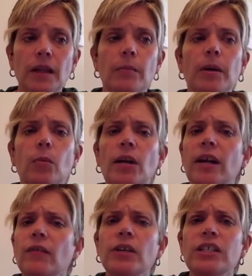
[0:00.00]
But
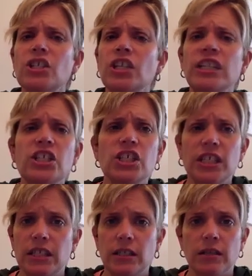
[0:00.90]
whatever has changed
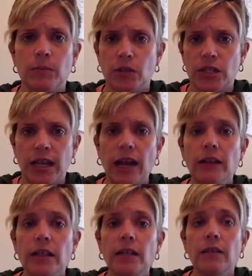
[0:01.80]
in
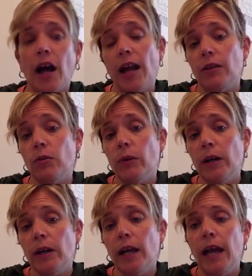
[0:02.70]
personality of either
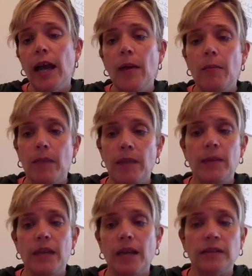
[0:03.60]
one, maybe
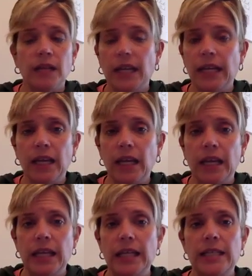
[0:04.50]
that like
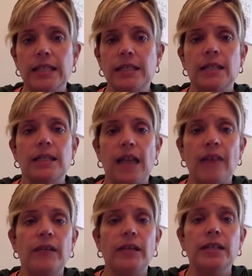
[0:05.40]
isn't as
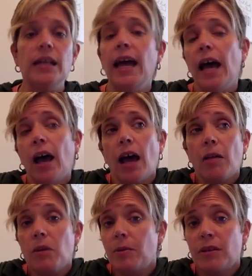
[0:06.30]
evident,
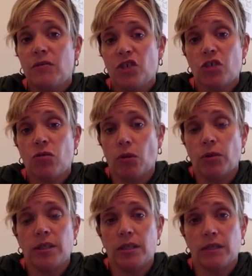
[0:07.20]
and maybe you've just grown
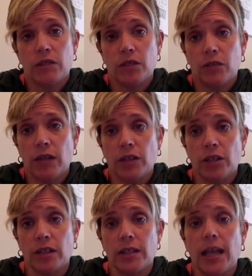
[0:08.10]
in different
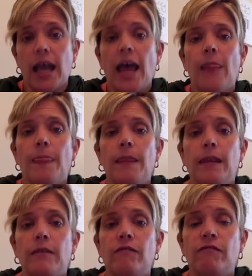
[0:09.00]
directions.
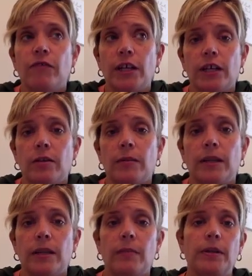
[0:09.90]
The freedom
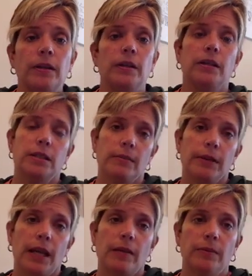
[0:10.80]
and the ability to
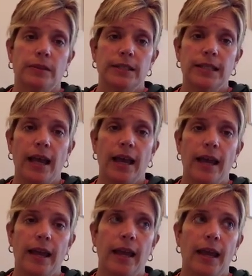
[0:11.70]
be able to
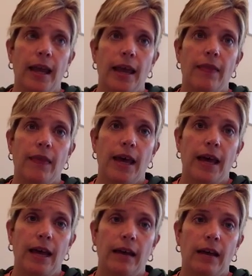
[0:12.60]
say
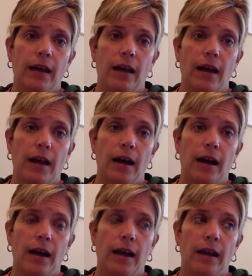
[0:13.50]
that
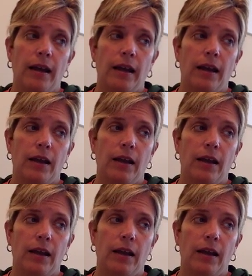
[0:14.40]
I